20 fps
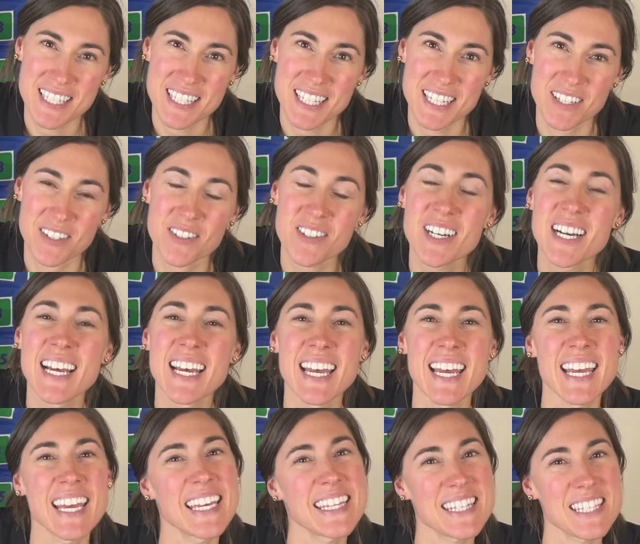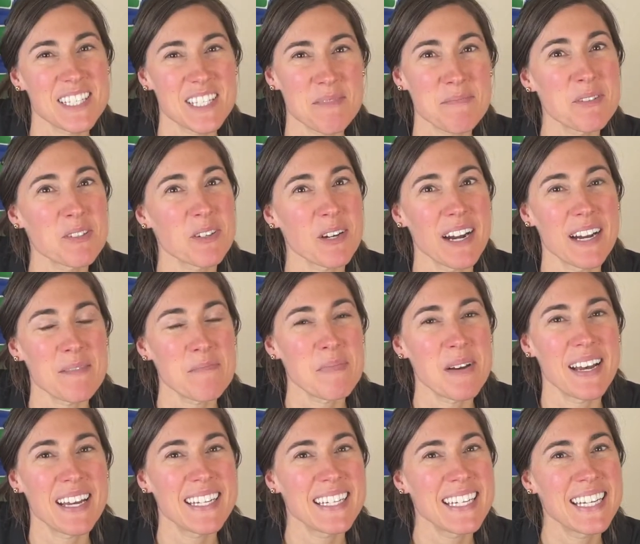you, hit the subscribe
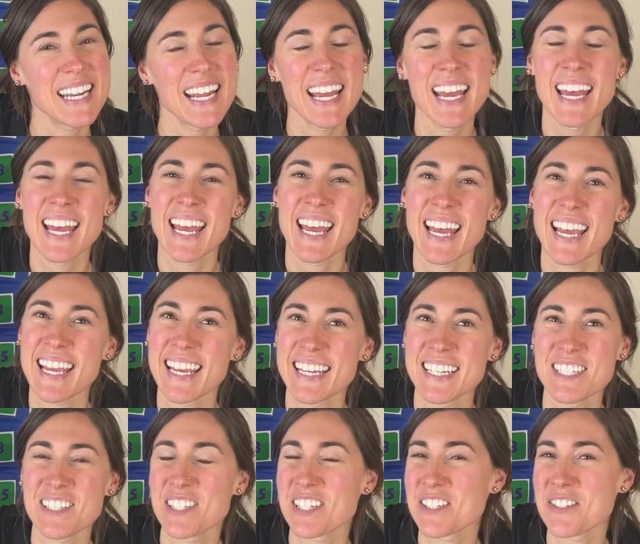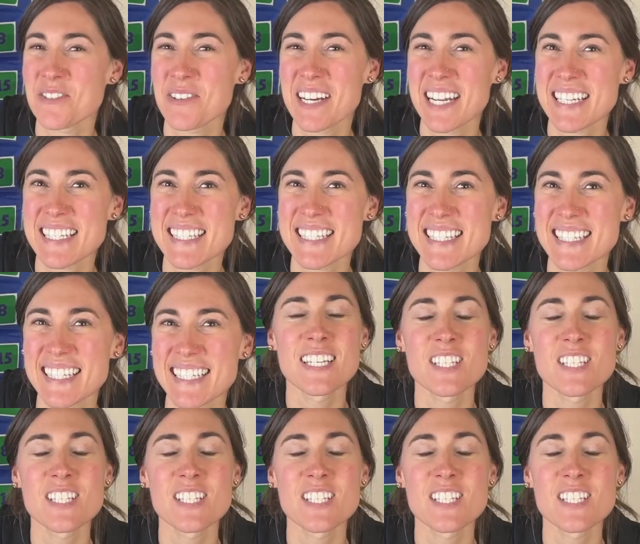button and you can join us.